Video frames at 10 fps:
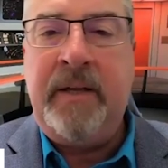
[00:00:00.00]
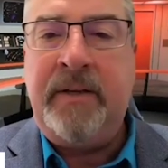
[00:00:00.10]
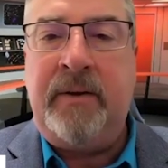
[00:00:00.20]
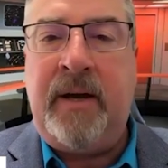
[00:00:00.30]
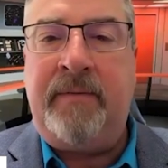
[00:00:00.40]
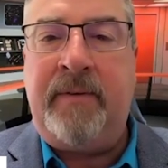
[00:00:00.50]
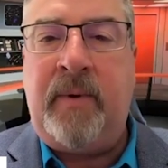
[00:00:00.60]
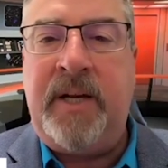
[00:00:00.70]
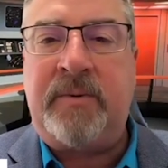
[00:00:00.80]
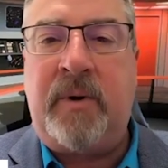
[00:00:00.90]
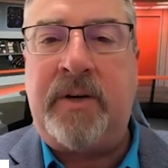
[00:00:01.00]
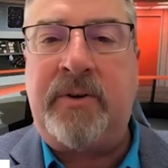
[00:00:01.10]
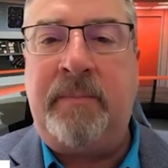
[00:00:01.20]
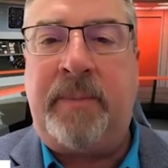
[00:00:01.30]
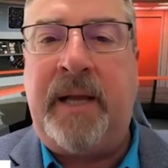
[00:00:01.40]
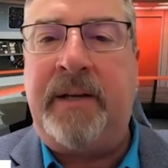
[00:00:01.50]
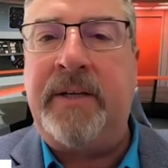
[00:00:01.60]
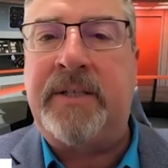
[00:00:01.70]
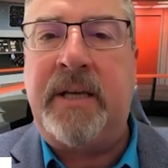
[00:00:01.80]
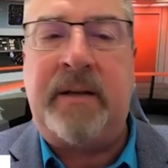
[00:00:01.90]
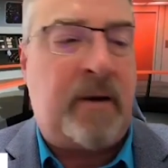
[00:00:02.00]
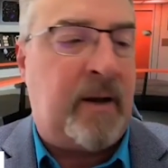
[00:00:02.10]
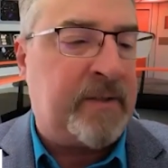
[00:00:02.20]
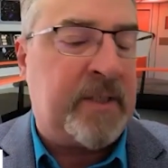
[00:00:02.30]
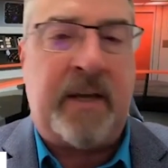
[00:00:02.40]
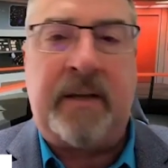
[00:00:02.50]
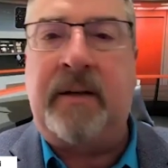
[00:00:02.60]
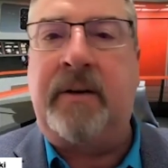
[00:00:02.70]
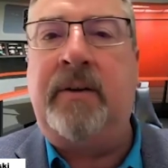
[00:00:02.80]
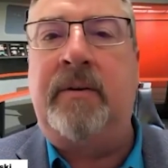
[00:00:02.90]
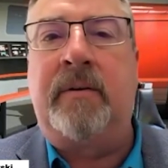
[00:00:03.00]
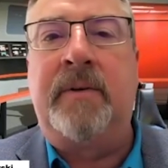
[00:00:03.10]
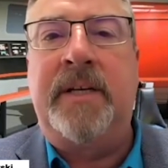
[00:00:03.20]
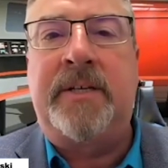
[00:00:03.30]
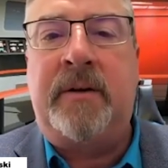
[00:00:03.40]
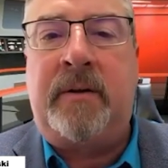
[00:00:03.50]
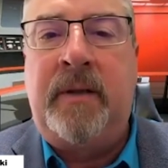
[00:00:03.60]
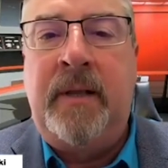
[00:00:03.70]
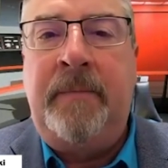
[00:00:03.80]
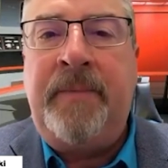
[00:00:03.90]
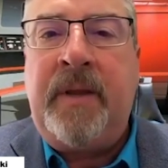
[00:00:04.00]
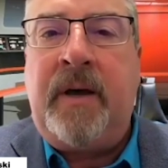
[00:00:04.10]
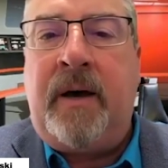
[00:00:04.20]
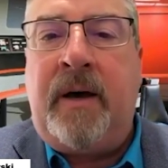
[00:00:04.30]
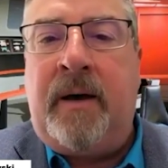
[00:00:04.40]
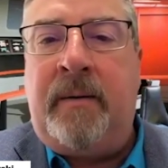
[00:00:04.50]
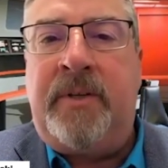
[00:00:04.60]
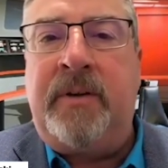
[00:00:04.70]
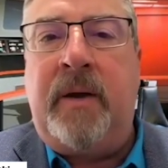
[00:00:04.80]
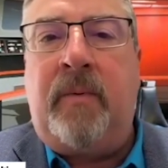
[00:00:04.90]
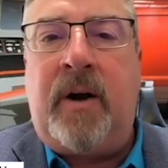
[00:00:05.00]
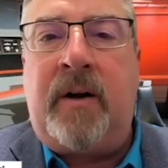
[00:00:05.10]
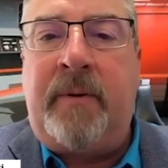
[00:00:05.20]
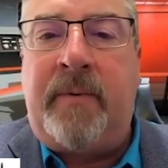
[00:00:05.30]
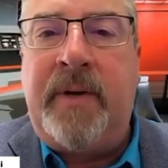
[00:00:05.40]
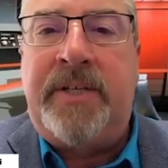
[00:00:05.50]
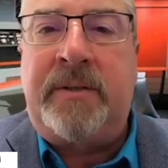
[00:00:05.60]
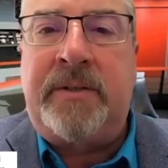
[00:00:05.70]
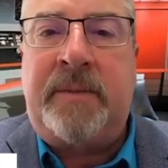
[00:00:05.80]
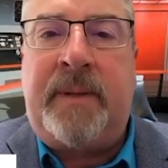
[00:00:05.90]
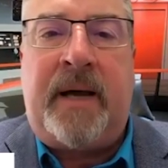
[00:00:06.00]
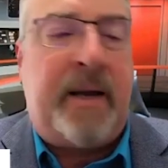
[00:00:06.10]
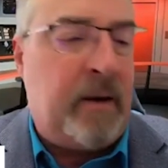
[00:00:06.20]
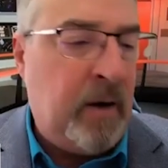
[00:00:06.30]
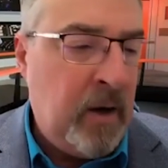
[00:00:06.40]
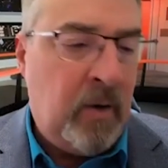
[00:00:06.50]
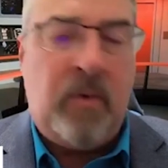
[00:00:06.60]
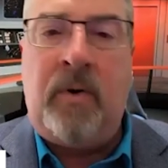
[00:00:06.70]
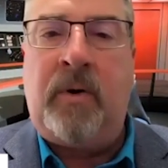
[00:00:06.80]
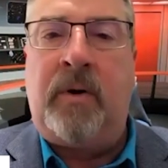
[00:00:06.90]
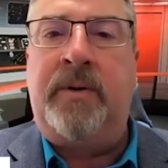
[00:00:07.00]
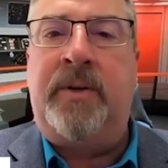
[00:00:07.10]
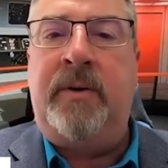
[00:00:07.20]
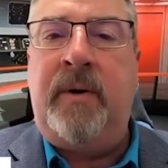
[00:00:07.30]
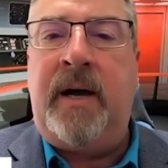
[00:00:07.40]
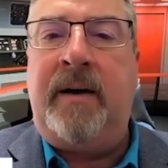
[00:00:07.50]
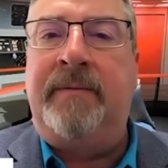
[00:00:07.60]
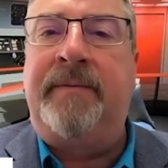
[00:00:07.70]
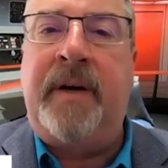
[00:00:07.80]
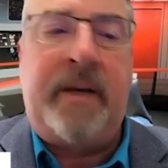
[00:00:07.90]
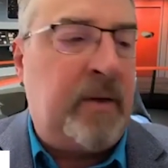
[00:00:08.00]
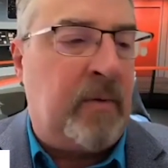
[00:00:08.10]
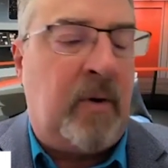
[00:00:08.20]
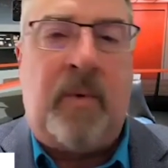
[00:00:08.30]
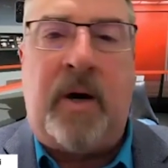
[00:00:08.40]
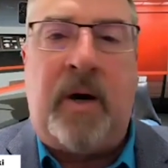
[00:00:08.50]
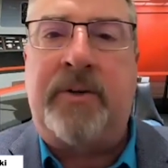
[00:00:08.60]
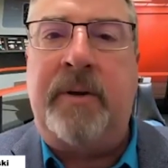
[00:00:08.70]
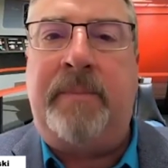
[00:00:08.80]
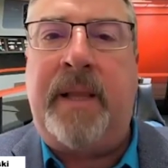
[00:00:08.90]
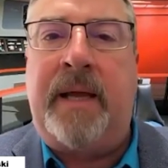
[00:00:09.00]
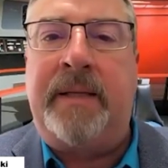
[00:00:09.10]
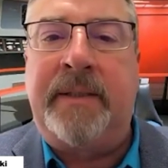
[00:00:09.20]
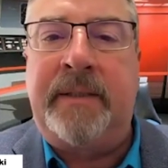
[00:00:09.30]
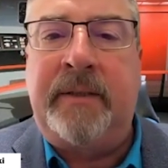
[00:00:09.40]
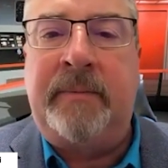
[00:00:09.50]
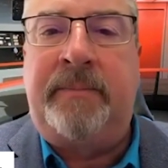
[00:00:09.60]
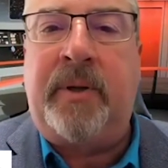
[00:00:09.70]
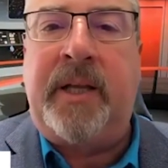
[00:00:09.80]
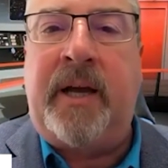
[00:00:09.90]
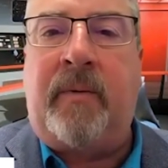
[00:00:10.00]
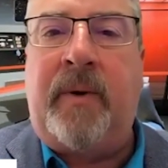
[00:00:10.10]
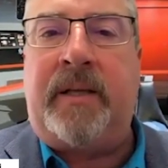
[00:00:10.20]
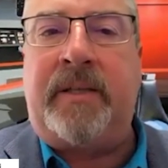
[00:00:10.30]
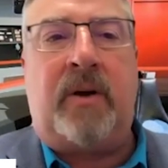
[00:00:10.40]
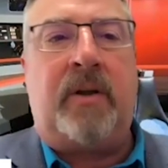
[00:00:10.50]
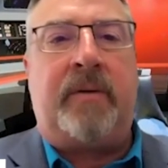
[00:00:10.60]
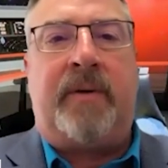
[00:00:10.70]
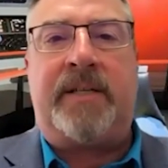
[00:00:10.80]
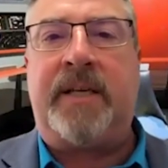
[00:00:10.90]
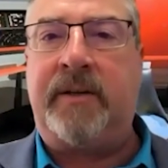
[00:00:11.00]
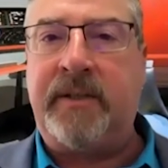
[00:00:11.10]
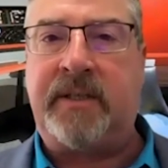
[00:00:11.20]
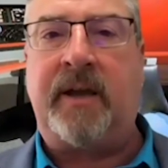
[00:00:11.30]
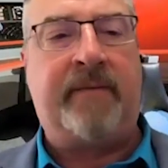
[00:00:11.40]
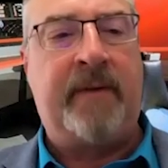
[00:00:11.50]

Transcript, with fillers: Do you have a wastewater treatment plant? Do you send it off site? Are you a regional? Um, do you get water from a regional supplier, or do you have uh, your own water treatment plant and you're pulling out of wells? All the rest of that good stuff.